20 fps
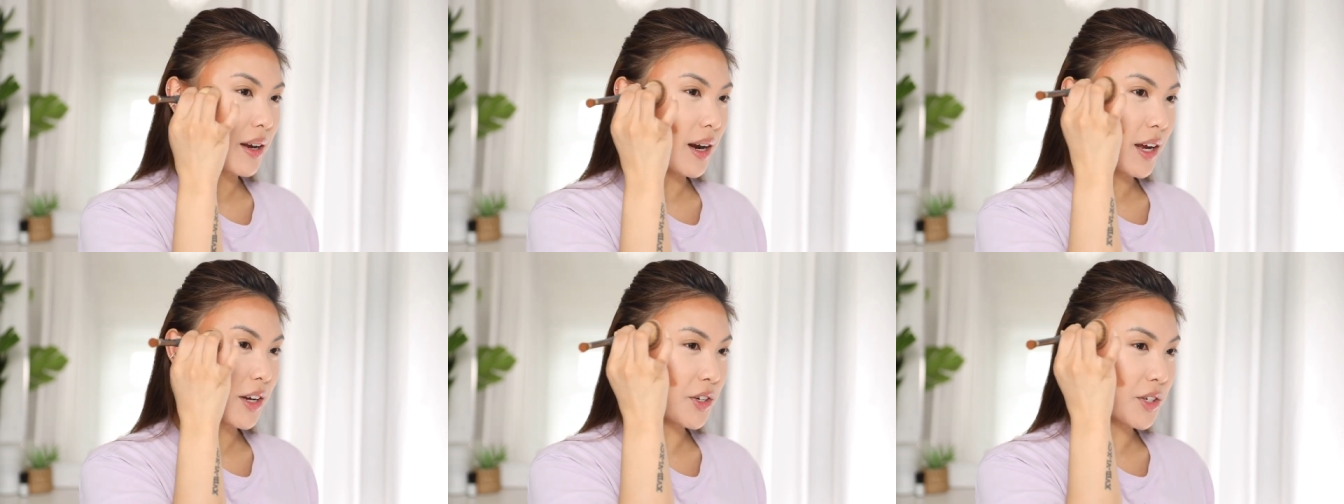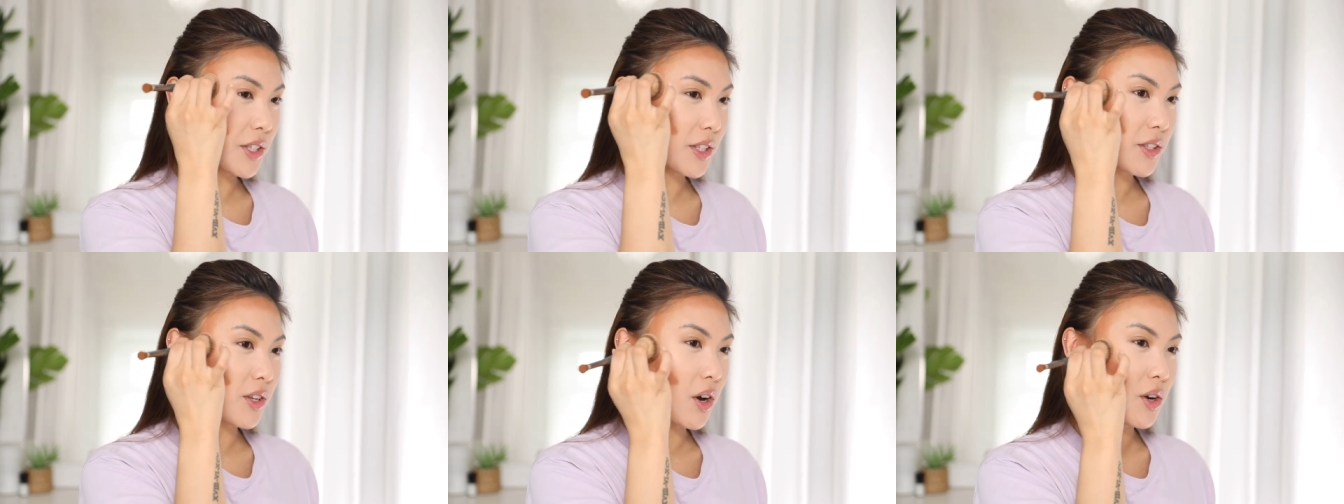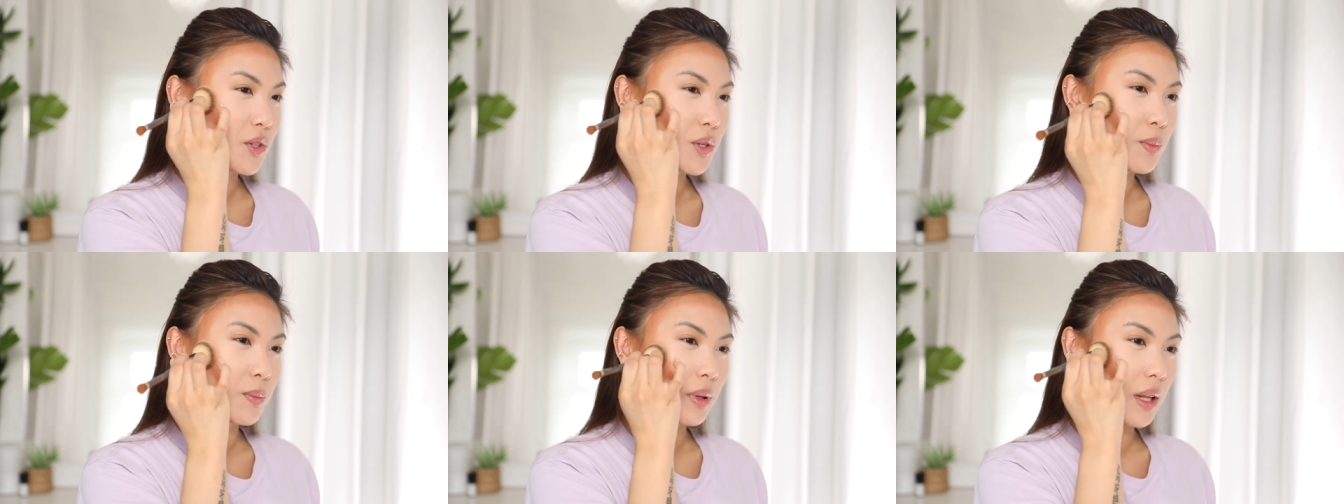and I just
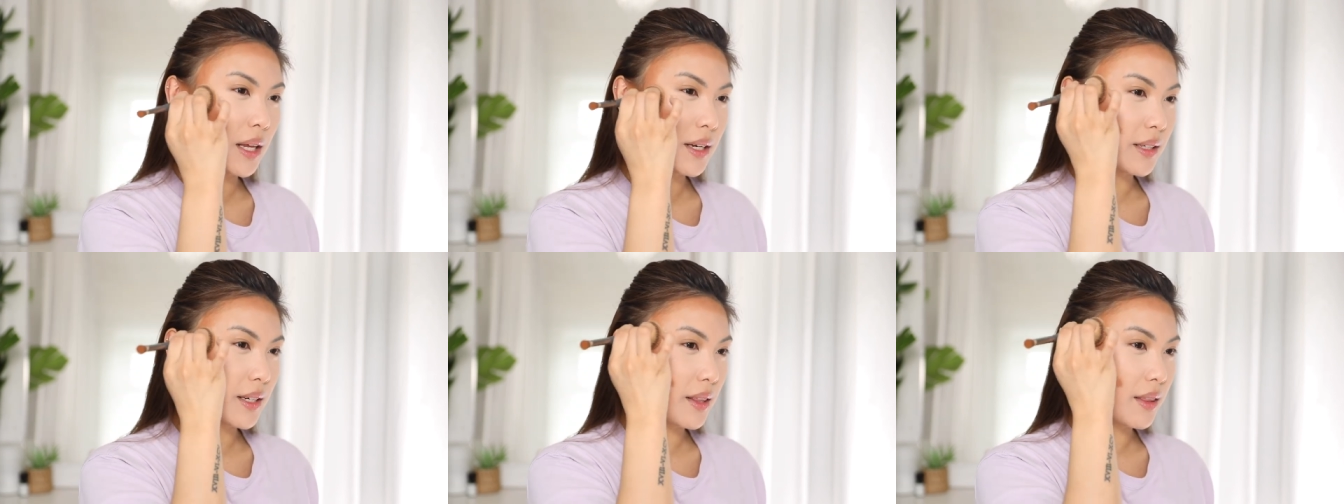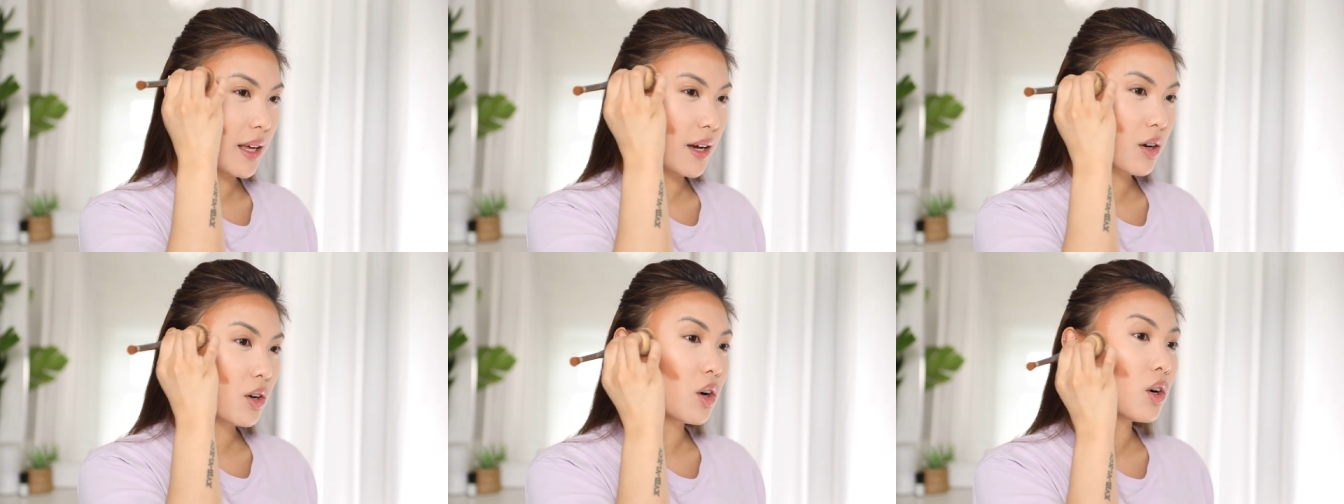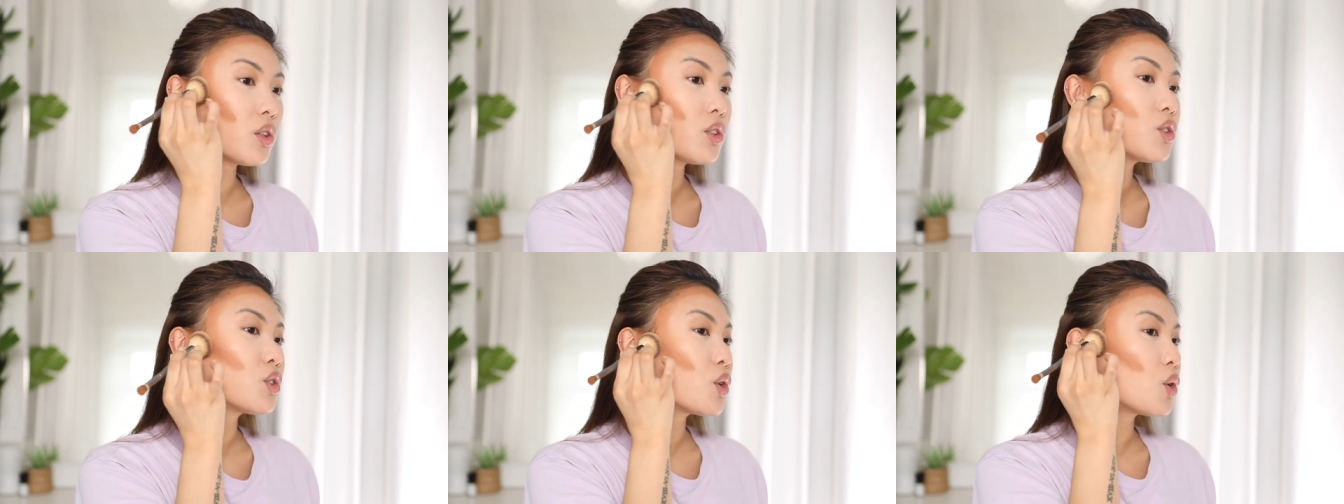start to blend in that
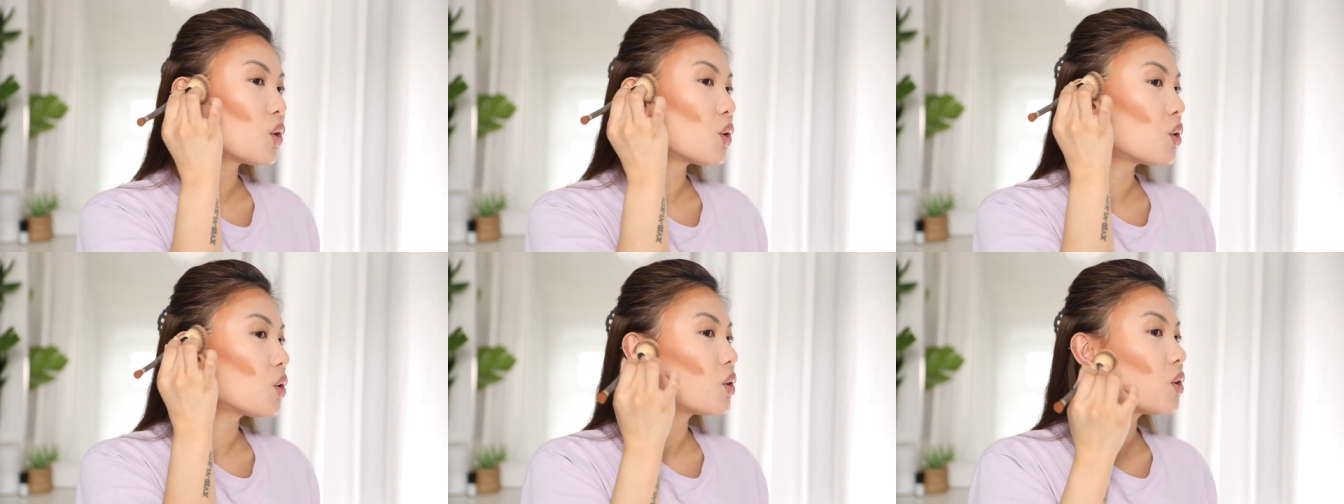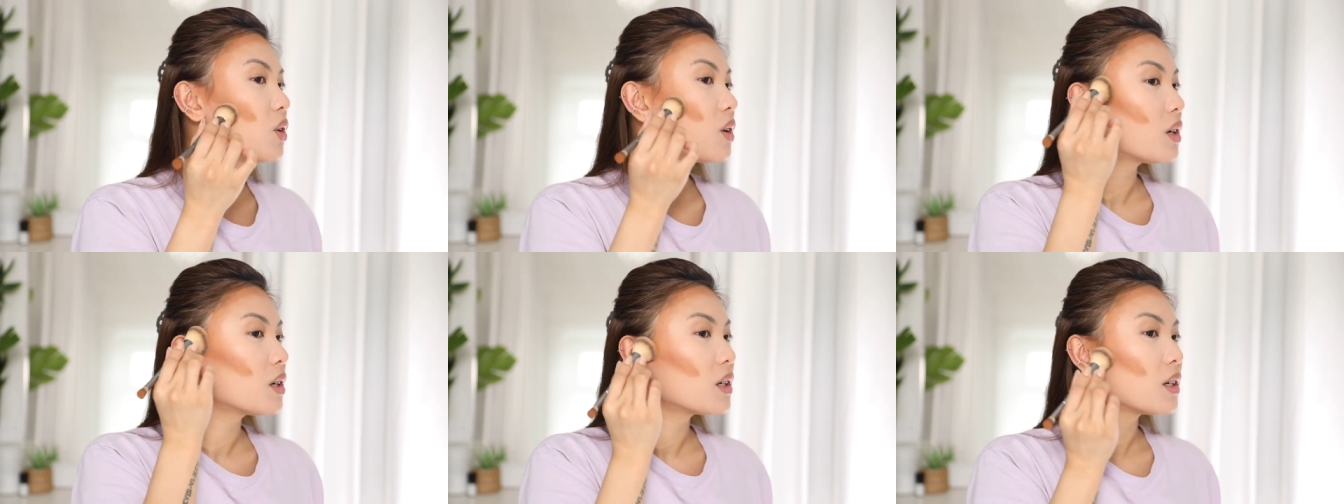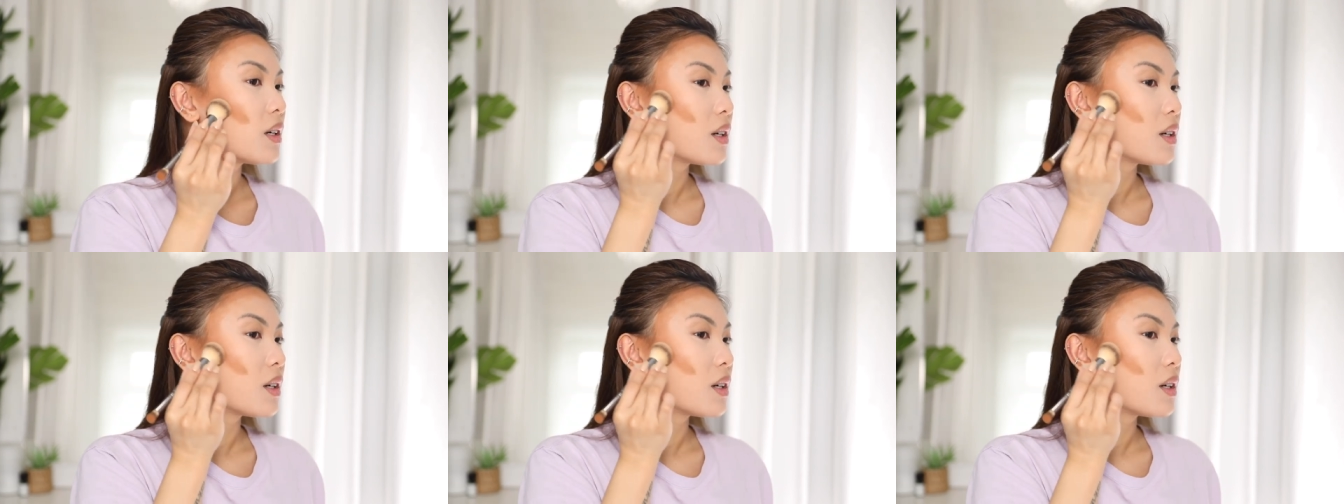contour